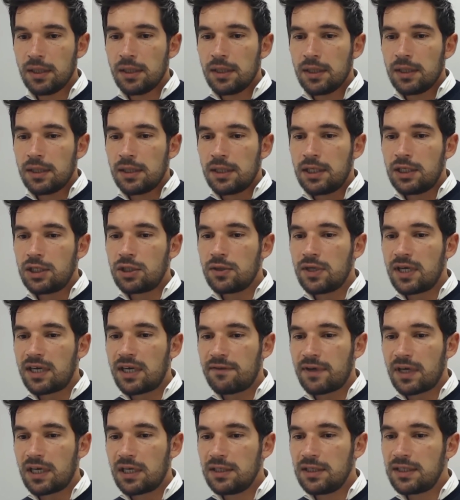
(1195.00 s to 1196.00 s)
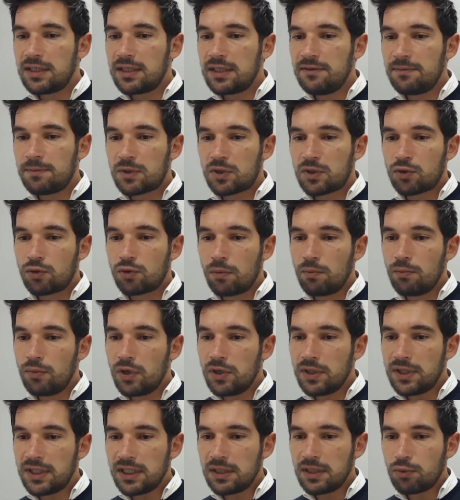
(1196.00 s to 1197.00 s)
It should have
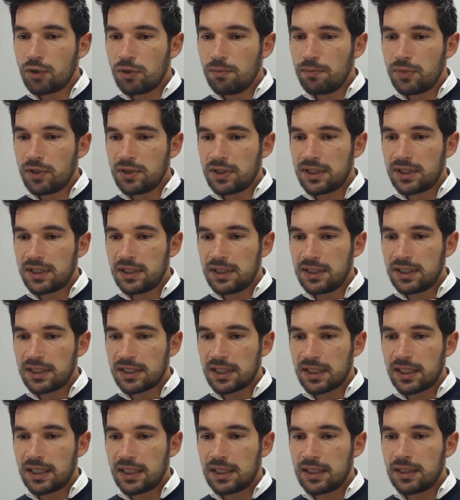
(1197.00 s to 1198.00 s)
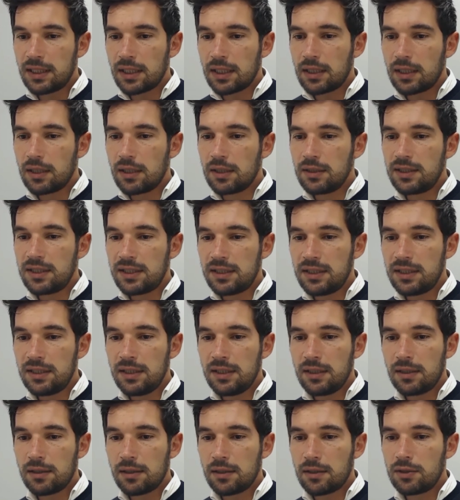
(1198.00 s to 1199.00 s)
anti-thrombotic properties and
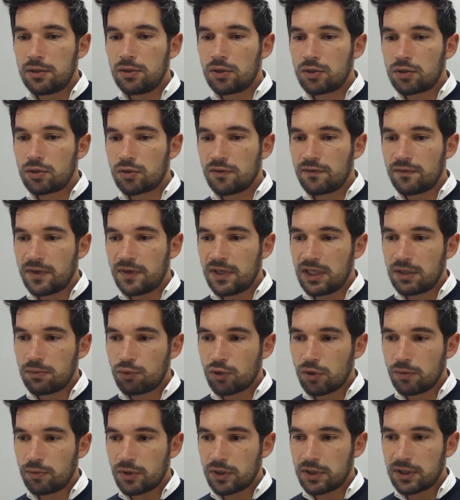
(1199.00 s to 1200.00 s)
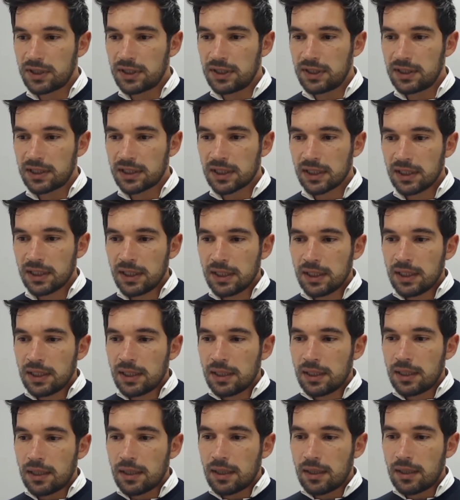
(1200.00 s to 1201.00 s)
anti-neutrophilic properties.
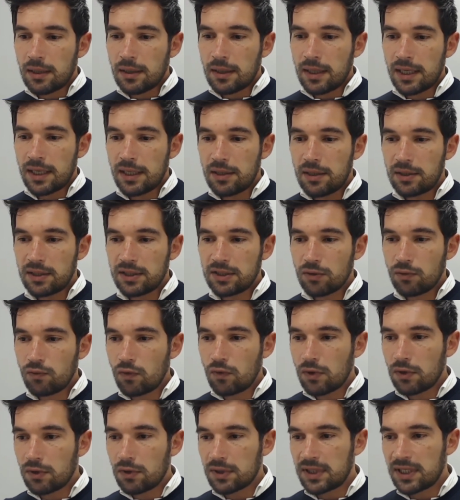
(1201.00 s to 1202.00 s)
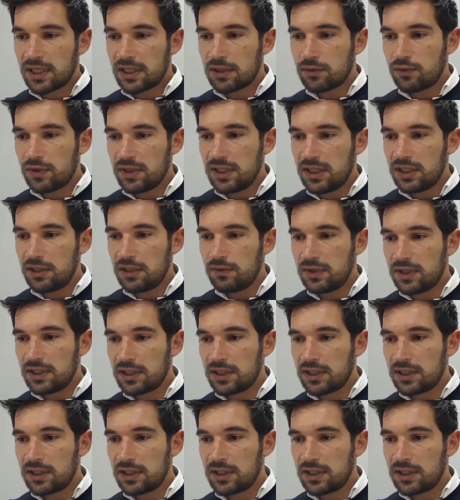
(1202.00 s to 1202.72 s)
Here is a work that we did with